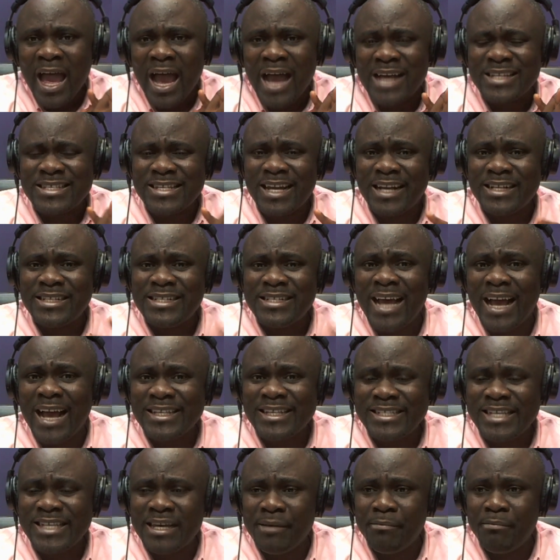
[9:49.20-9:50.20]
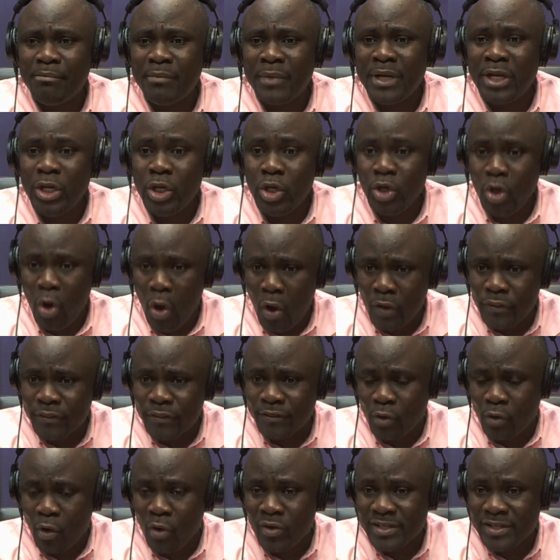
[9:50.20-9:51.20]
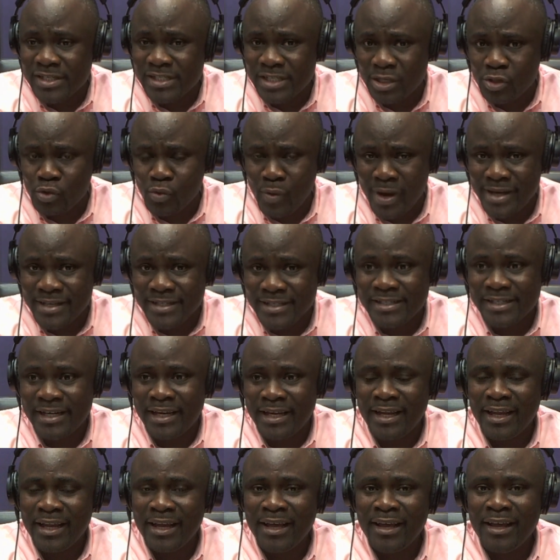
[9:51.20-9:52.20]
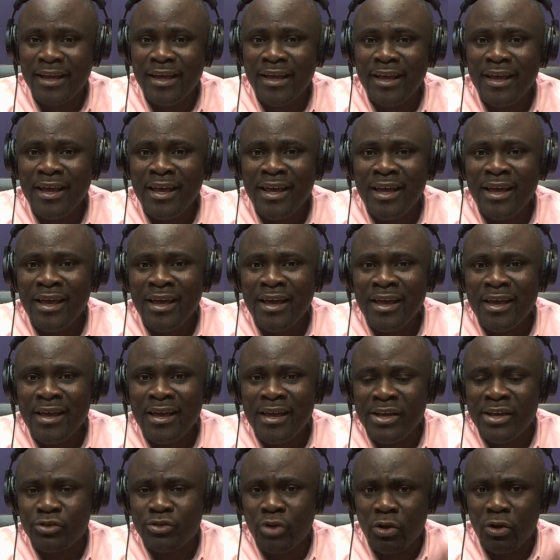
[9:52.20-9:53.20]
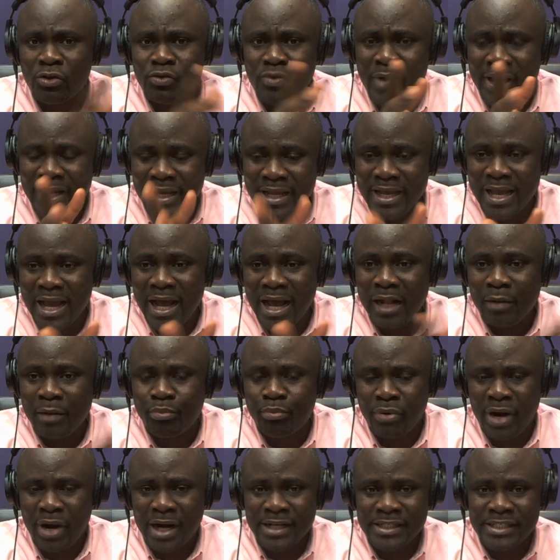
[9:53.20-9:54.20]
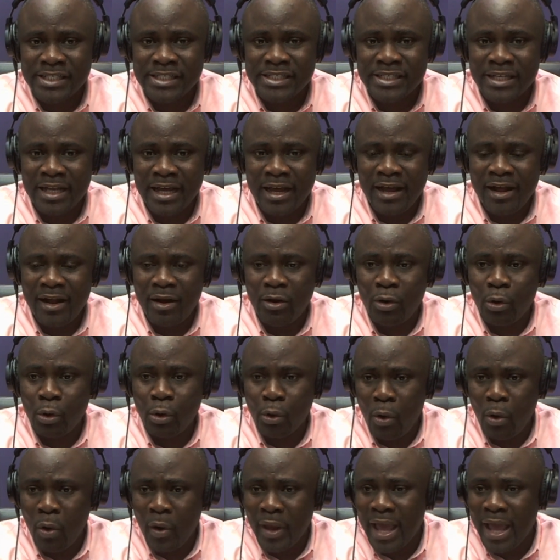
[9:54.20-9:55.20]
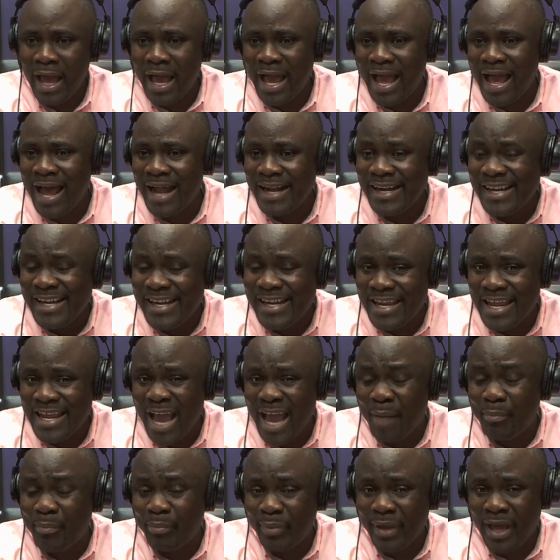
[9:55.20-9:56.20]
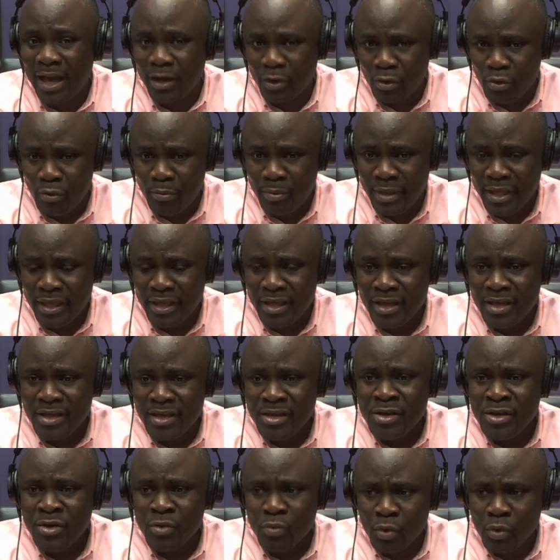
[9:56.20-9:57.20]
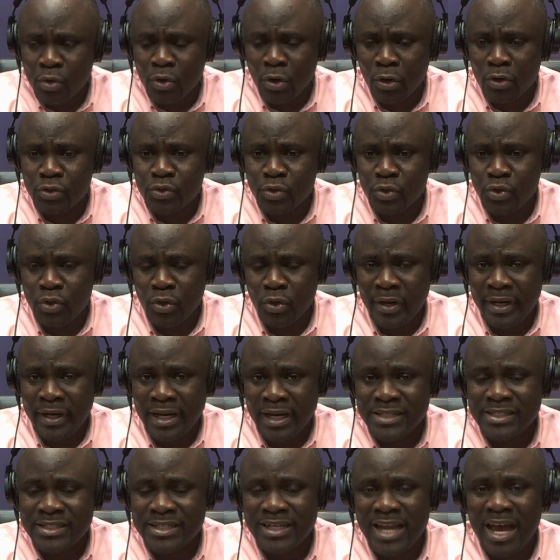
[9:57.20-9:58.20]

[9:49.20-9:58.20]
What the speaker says: Asante Achem North constituency. He's also a legal practitioner, lawyer Andy Apiakubi, would also join us.